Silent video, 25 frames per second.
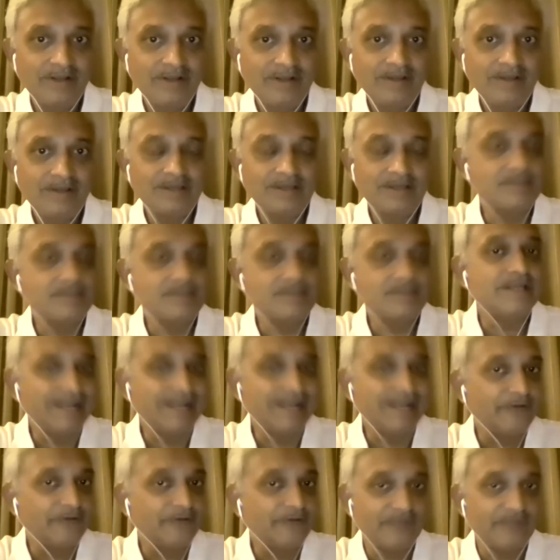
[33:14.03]
is the
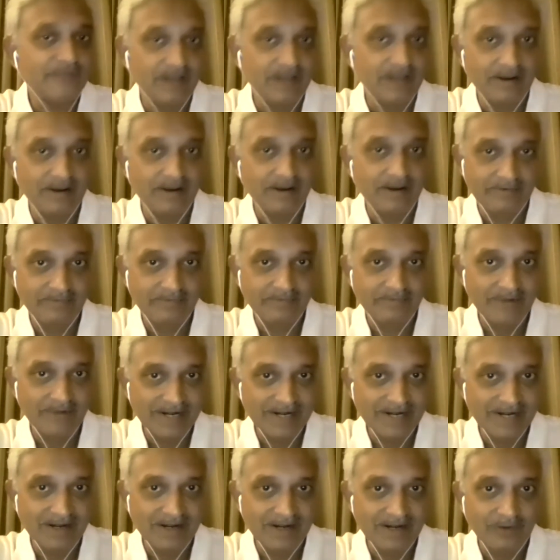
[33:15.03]
need of the hour.
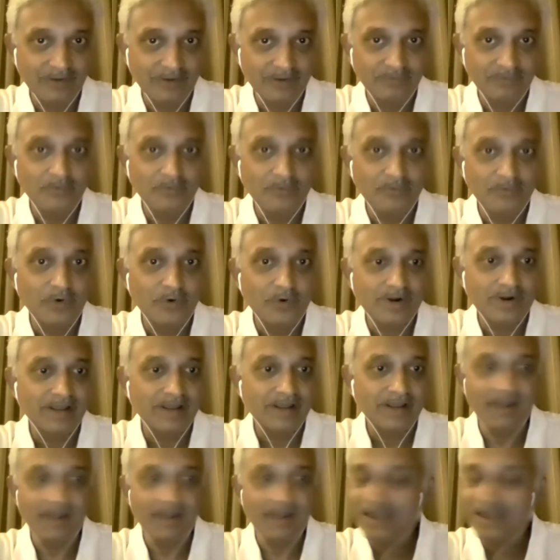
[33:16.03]
Right now, more,
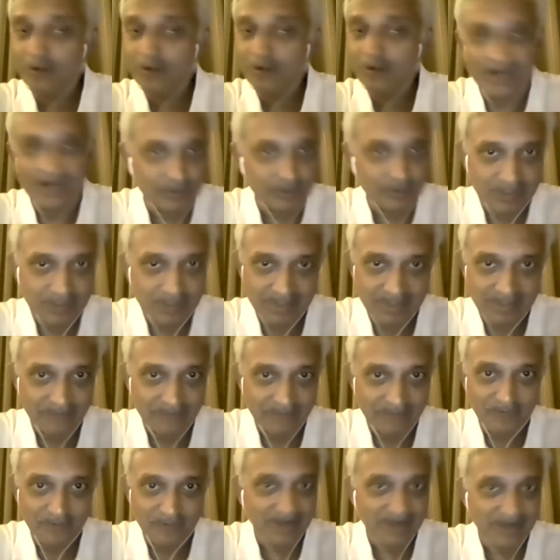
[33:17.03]
I got into this
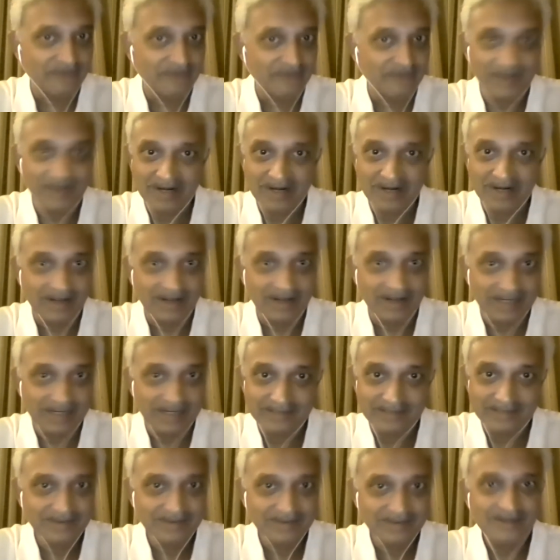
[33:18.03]
game very, very
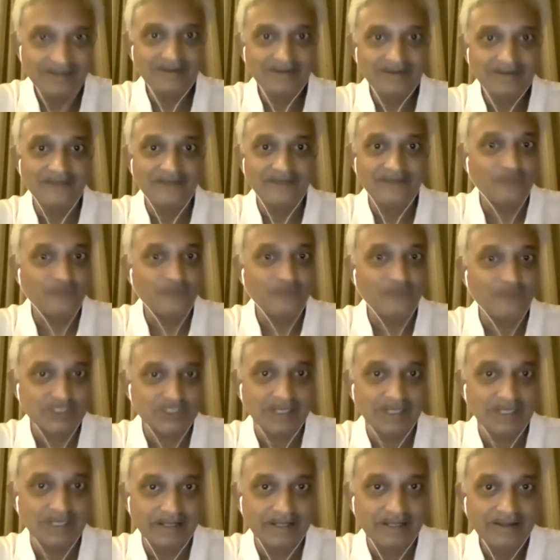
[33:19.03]
late,
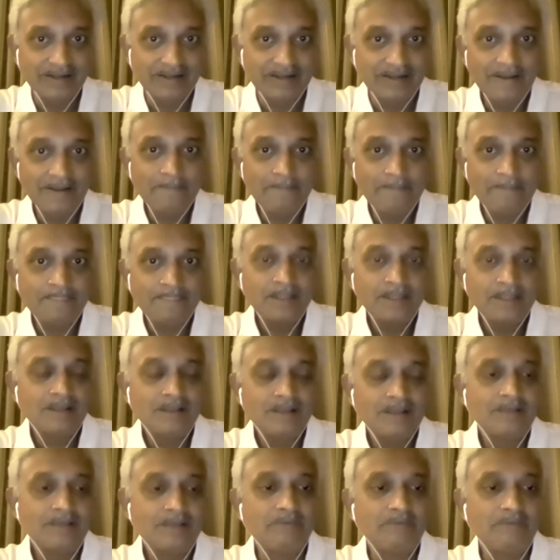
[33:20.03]
unfortunately.
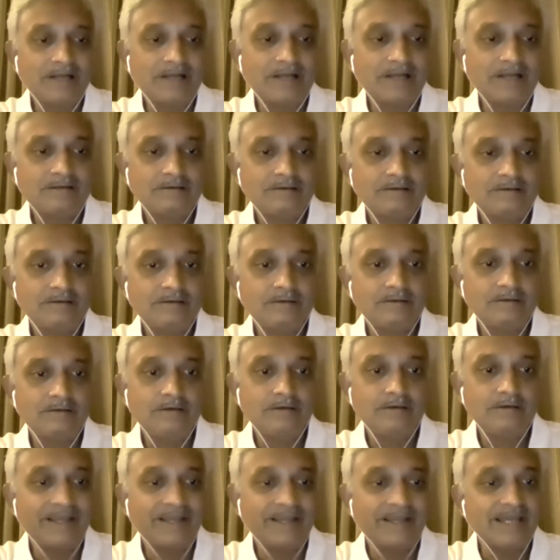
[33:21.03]
But
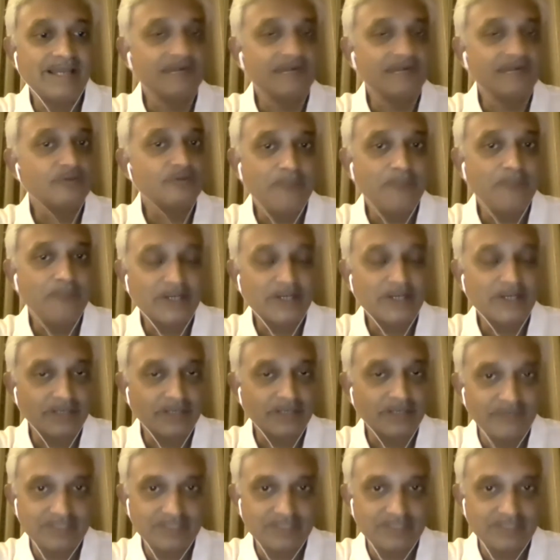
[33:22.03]
again, it was passion
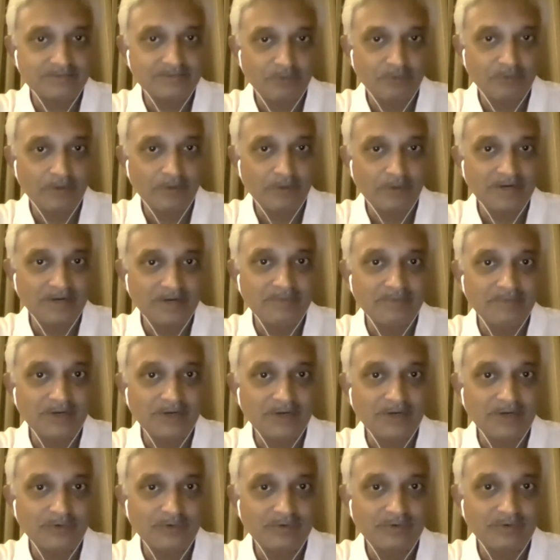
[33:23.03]
which prompted me
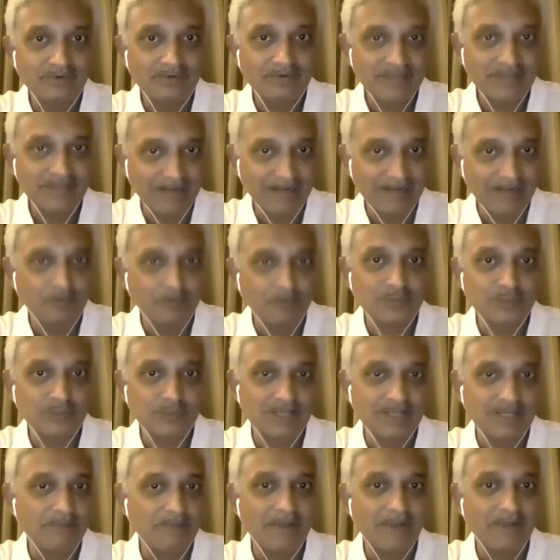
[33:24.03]
to set up
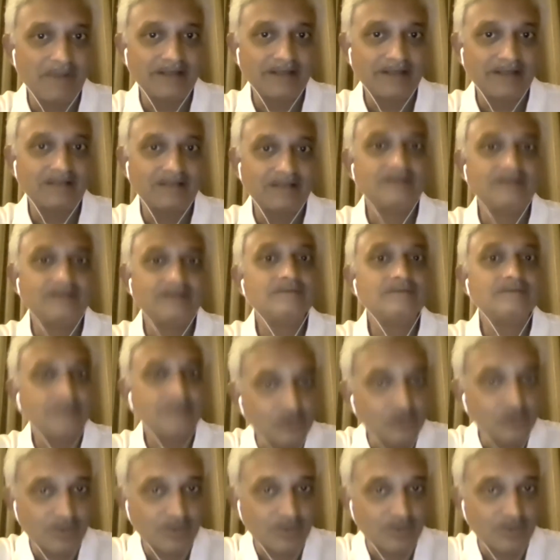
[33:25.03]
Coastal Impact and
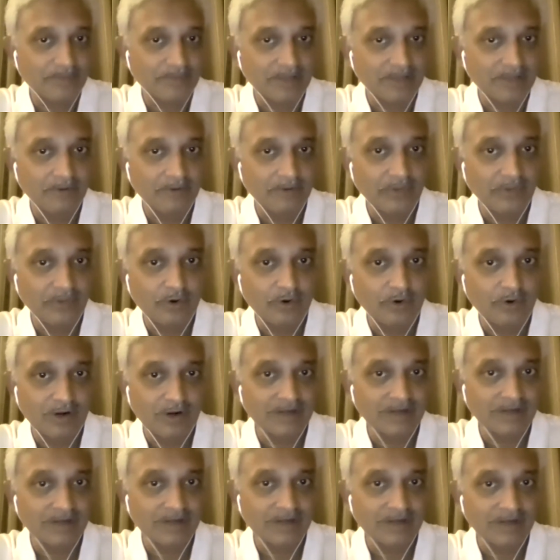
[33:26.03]
do something about the
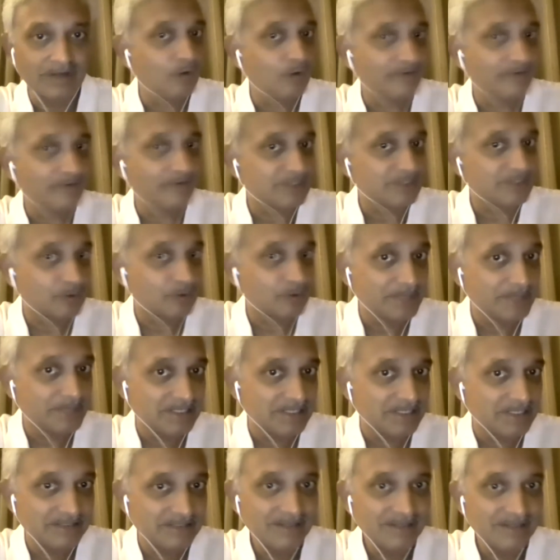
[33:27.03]
coral in Goa, which
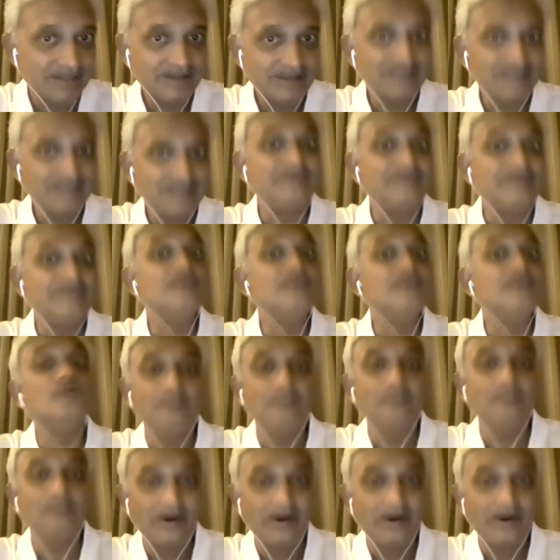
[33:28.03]
nobody even knew
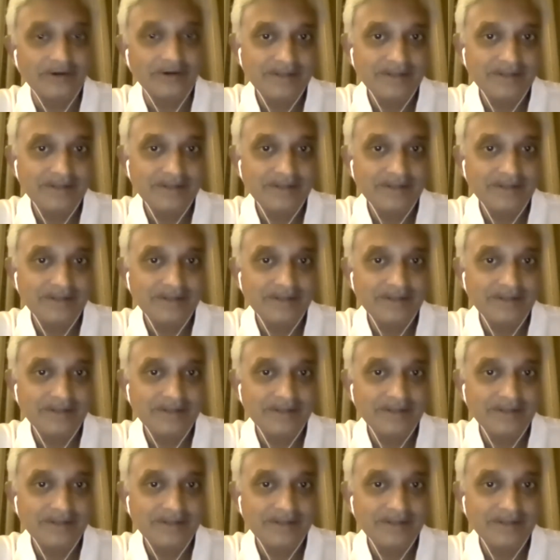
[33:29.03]
about.